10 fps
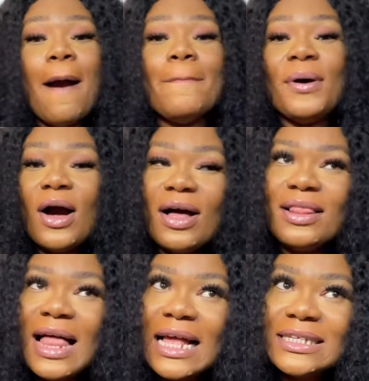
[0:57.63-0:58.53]

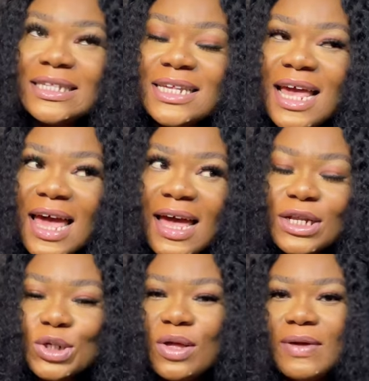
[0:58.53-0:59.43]
But last year, I
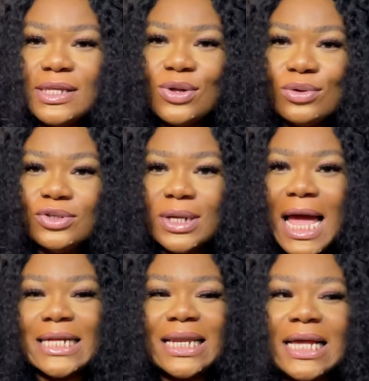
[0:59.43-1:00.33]
don't know if I told you
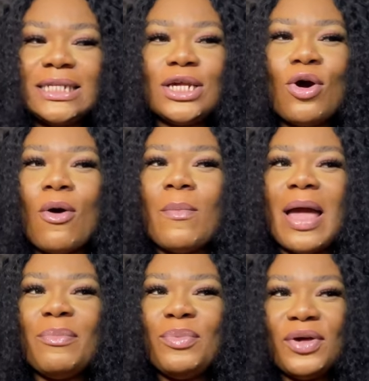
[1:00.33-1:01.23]
guys, last year on
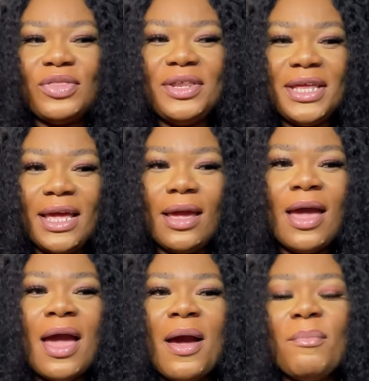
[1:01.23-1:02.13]
my birthday,
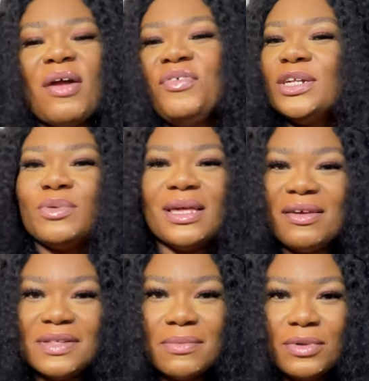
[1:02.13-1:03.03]
my friends were
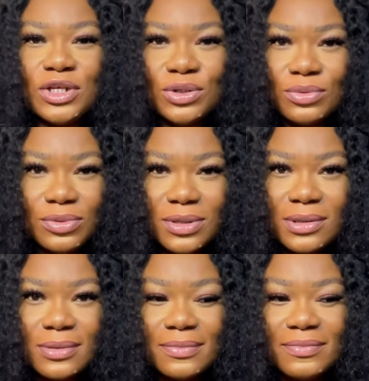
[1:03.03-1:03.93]
gifting me shoes.